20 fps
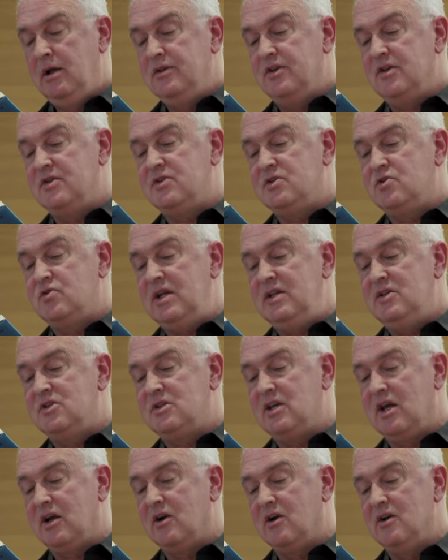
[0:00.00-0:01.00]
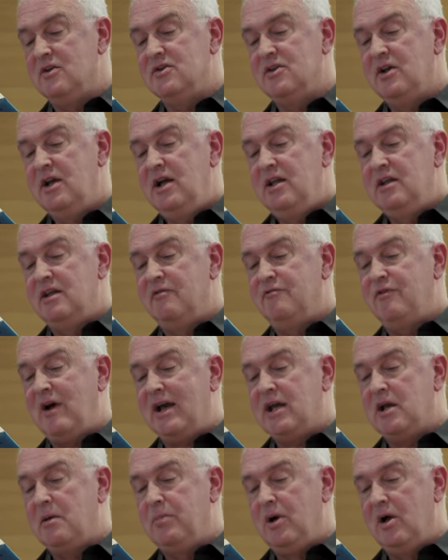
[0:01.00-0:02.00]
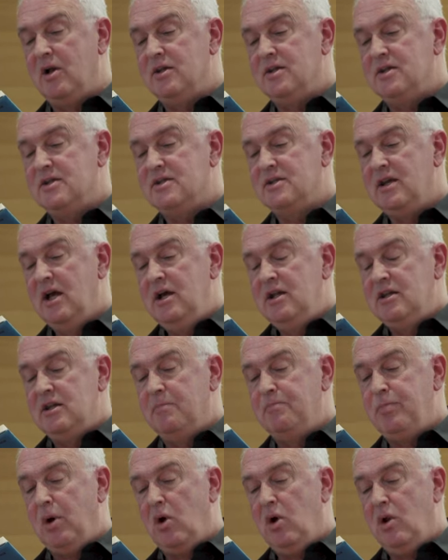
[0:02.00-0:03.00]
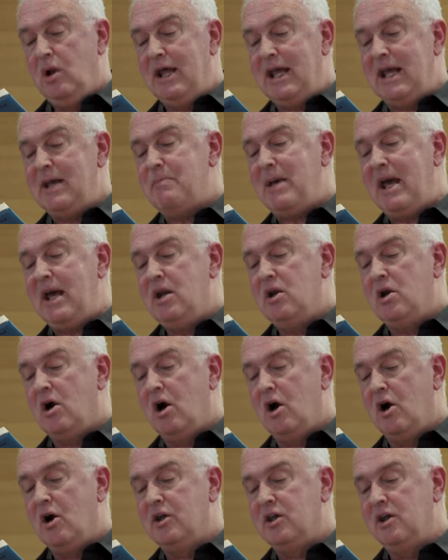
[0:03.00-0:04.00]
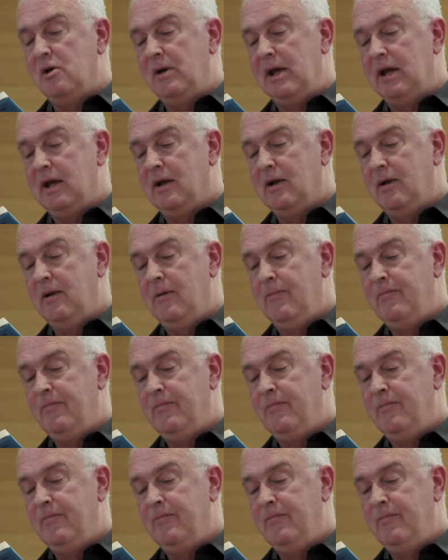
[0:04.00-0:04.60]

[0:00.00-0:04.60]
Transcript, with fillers: the street singers, the vagabonds, the bawling men arguing.